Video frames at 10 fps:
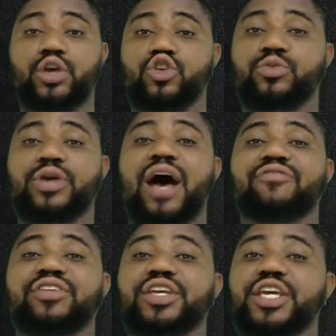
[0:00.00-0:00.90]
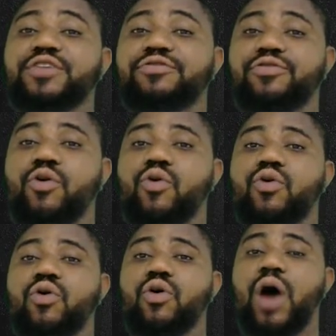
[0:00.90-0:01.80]
you'll be having info
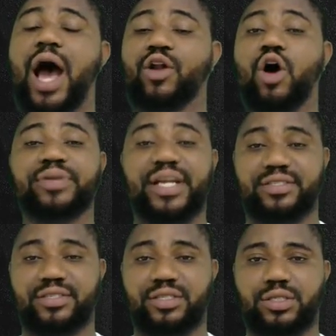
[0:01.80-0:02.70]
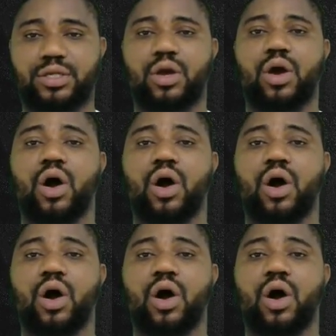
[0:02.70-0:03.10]
and updates